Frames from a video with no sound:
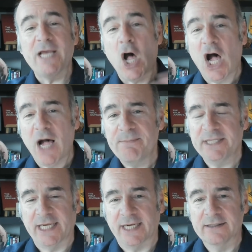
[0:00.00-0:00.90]

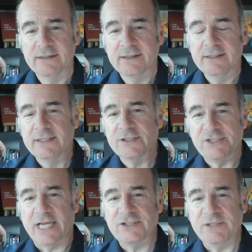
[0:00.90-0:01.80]
hobbling
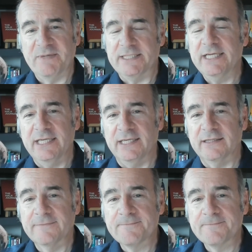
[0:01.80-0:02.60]
ChatGPT